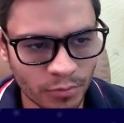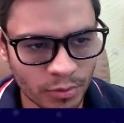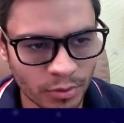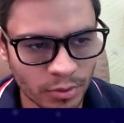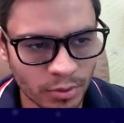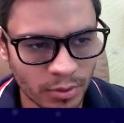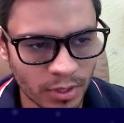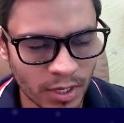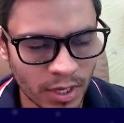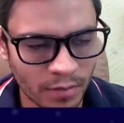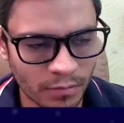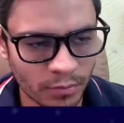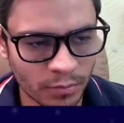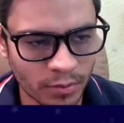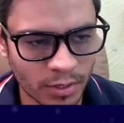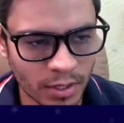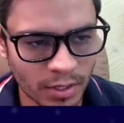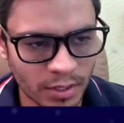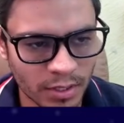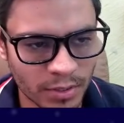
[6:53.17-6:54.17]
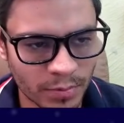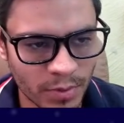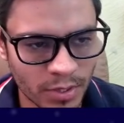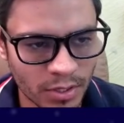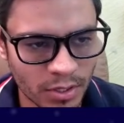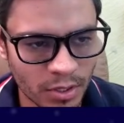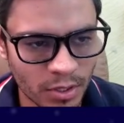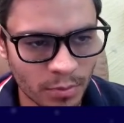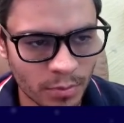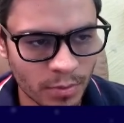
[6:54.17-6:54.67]
So they have to take this
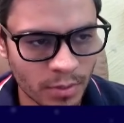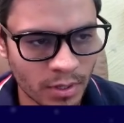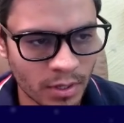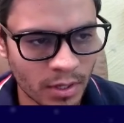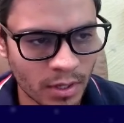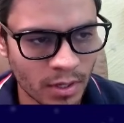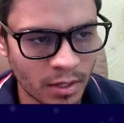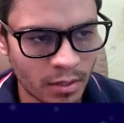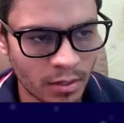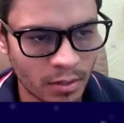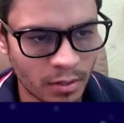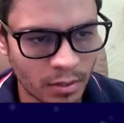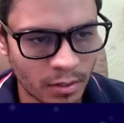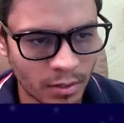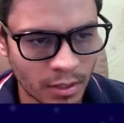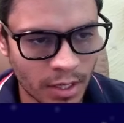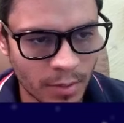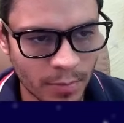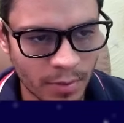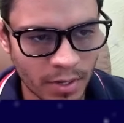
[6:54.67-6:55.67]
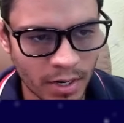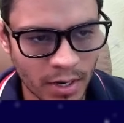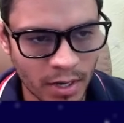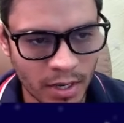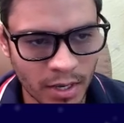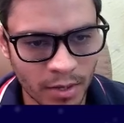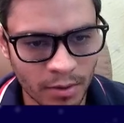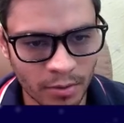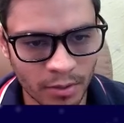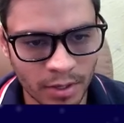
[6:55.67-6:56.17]
bishop, keeping an
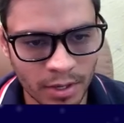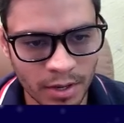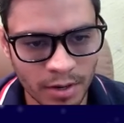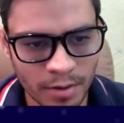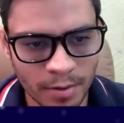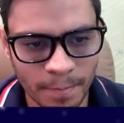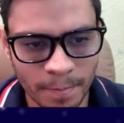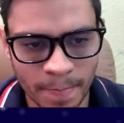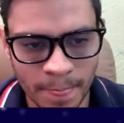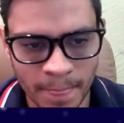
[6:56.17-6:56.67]
eye on here.